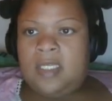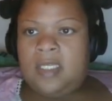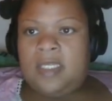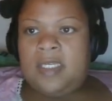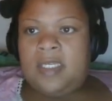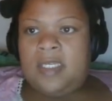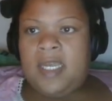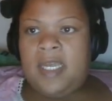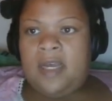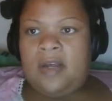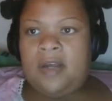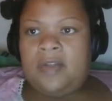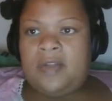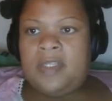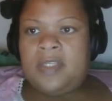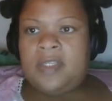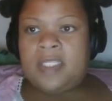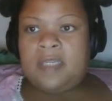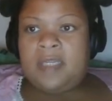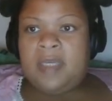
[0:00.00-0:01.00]
now
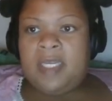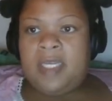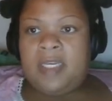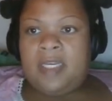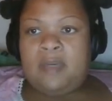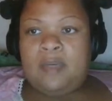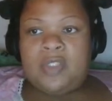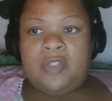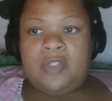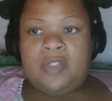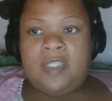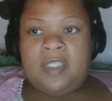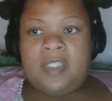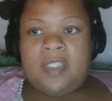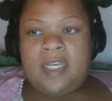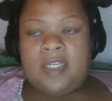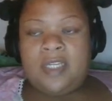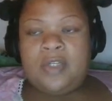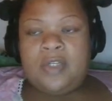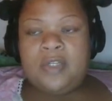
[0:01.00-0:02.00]
this command helps you
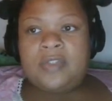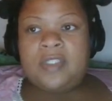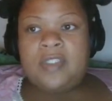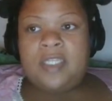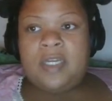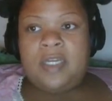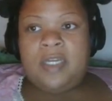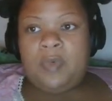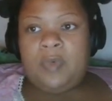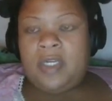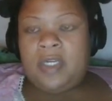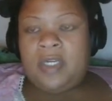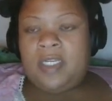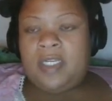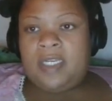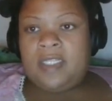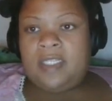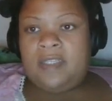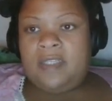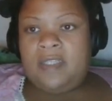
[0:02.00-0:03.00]
diagnose network
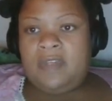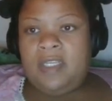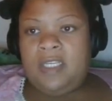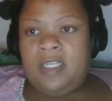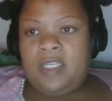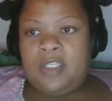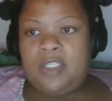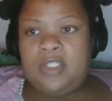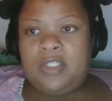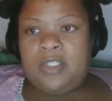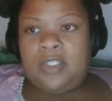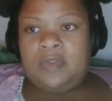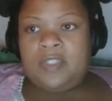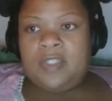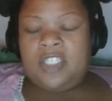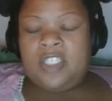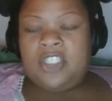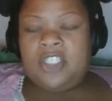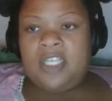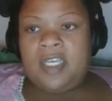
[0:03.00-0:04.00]
connectivity issues
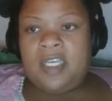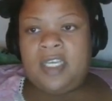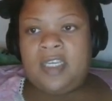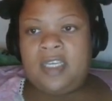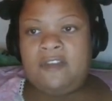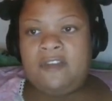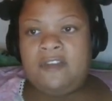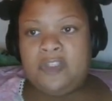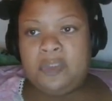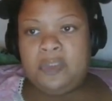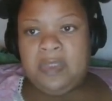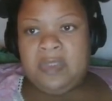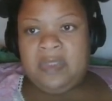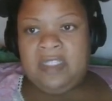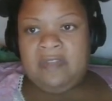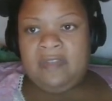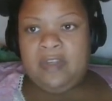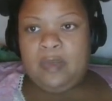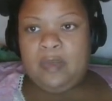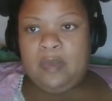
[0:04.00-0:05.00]
and check if
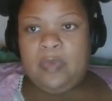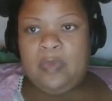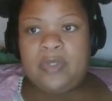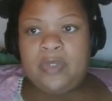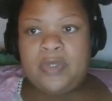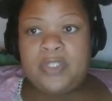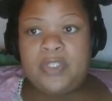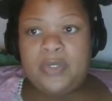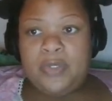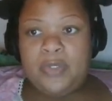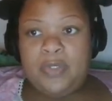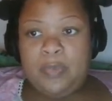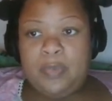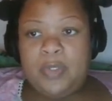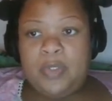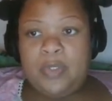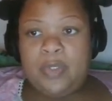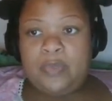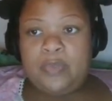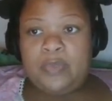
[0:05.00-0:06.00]
specific ports are
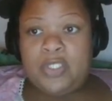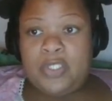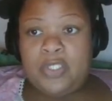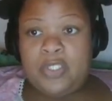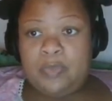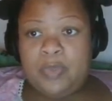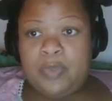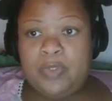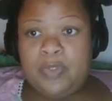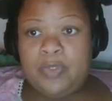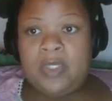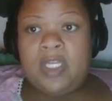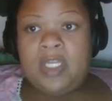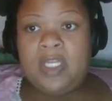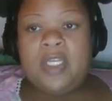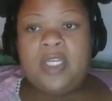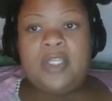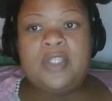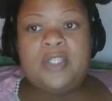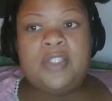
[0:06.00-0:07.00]
open or reachable.
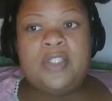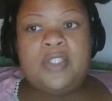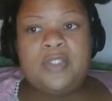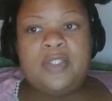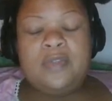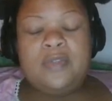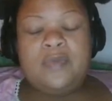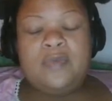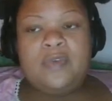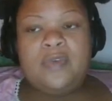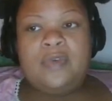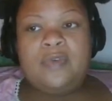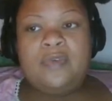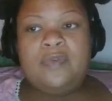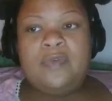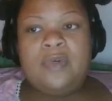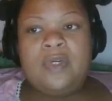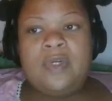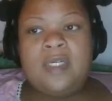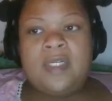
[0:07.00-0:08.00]
It's useful
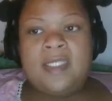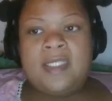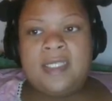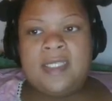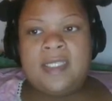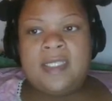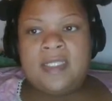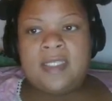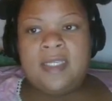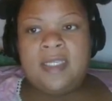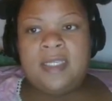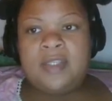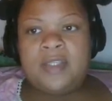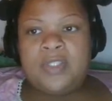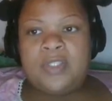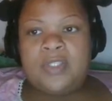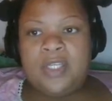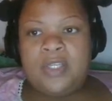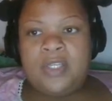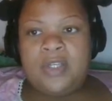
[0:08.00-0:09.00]
for assessing the
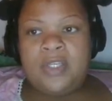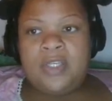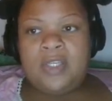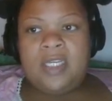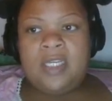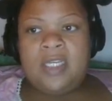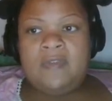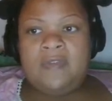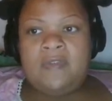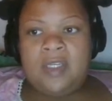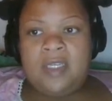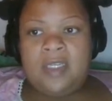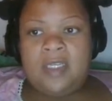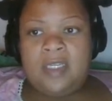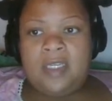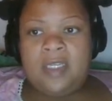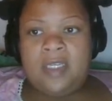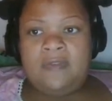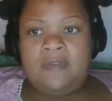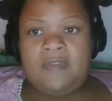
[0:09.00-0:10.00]
security
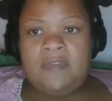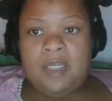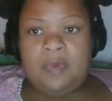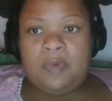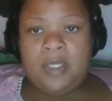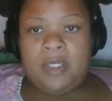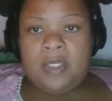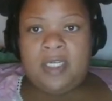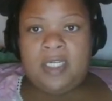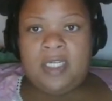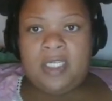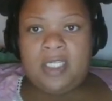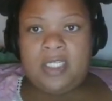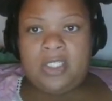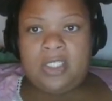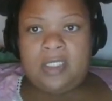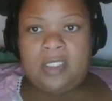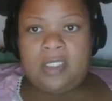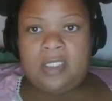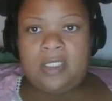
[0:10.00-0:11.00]
of network
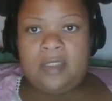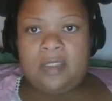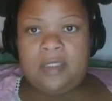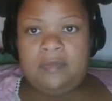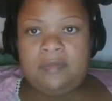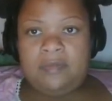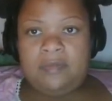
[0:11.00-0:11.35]
connections.